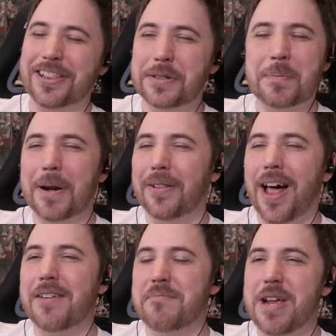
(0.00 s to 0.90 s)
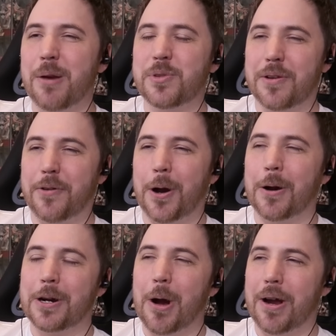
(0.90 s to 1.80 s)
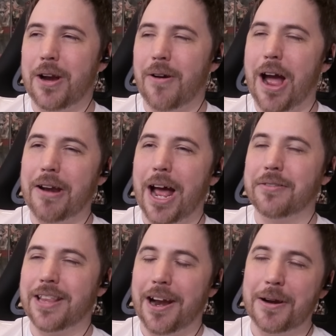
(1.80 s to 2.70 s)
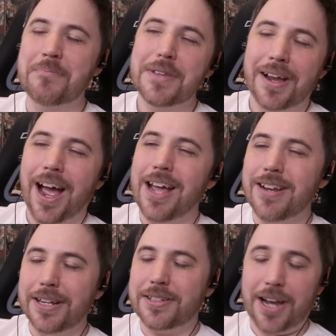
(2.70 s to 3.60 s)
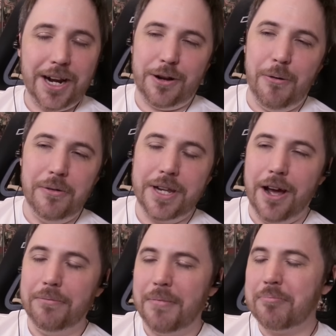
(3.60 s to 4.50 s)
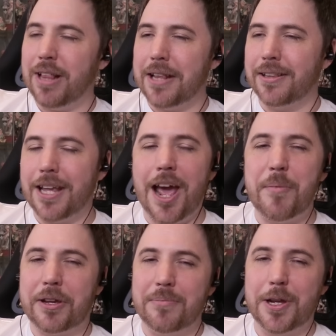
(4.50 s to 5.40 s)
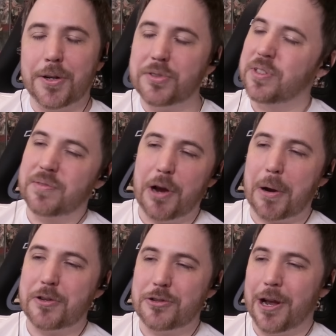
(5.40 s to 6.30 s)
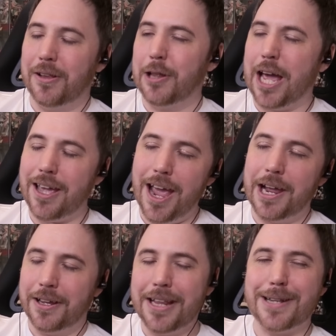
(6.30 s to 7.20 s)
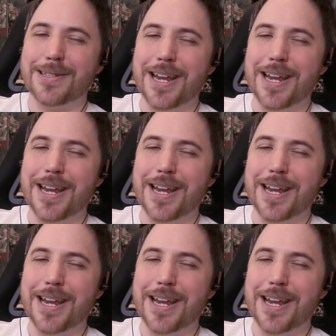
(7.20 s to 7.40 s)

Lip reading: there's been a lot of memes of her going around out there. And it's kind of cool, you know? I'm glad that the anime community is just very chill. Like, hey, that's